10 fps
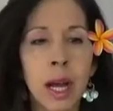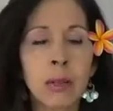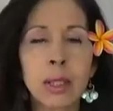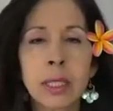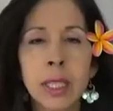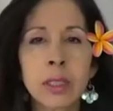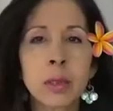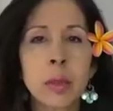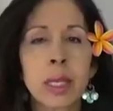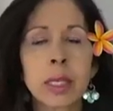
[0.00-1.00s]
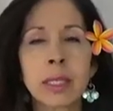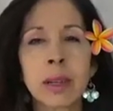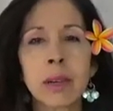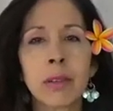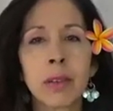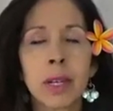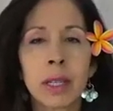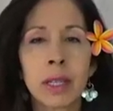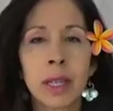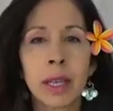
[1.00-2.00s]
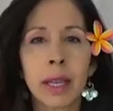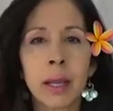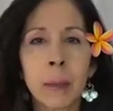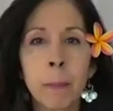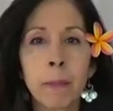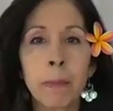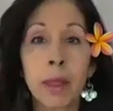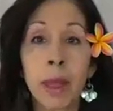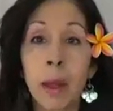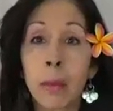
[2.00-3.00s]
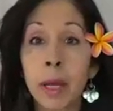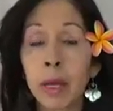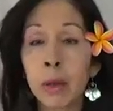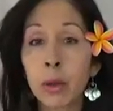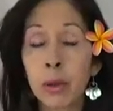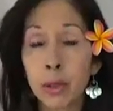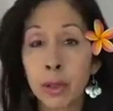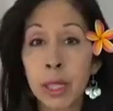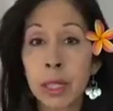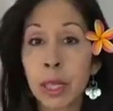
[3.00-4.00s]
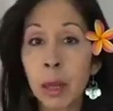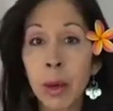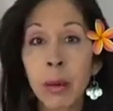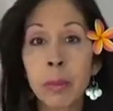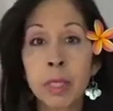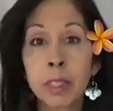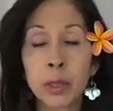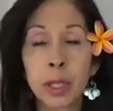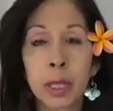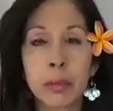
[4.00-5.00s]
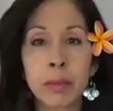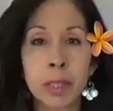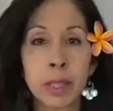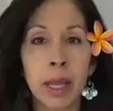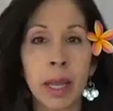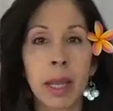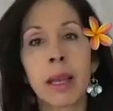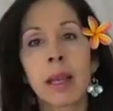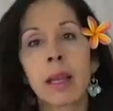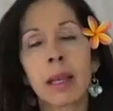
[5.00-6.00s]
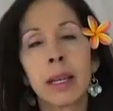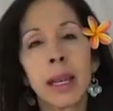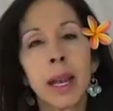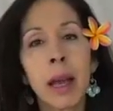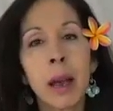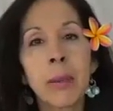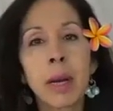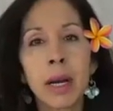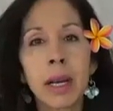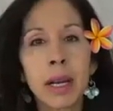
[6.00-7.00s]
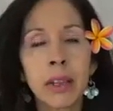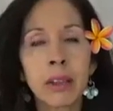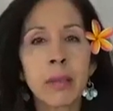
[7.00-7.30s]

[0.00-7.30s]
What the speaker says: would say to myself, like, am I thinking about my dream today? Am I